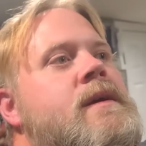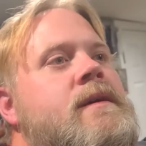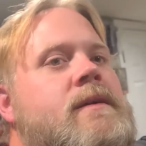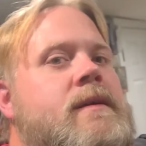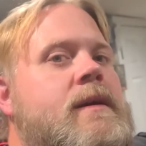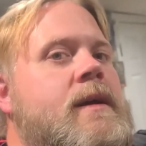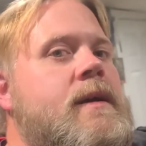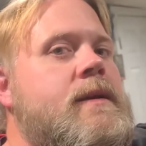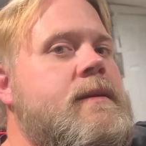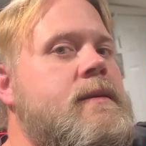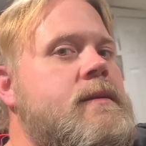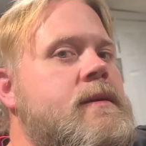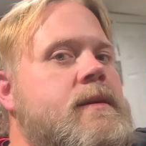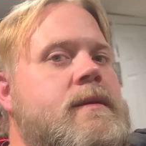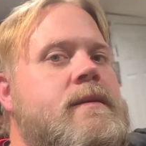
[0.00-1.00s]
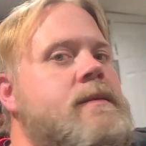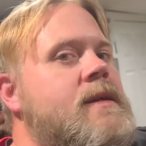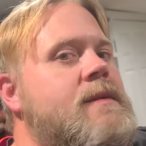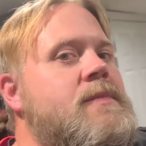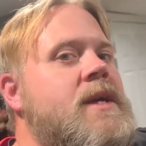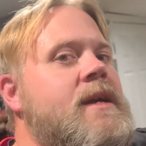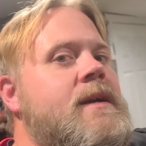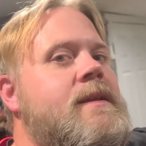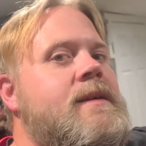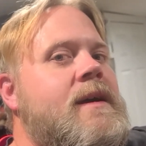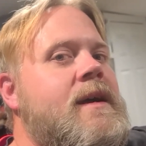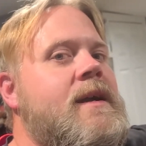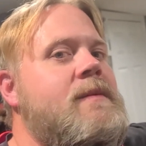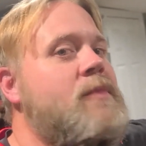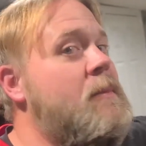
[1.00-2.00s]
on, eBay
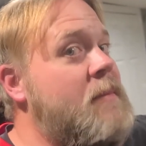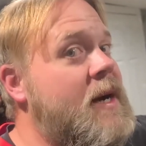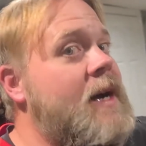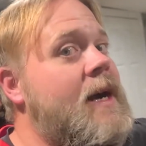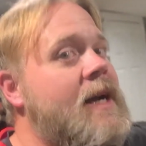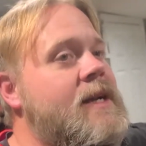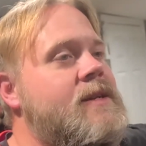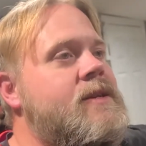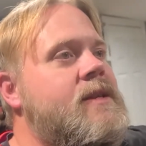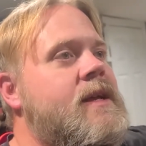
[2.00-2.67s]
time and buys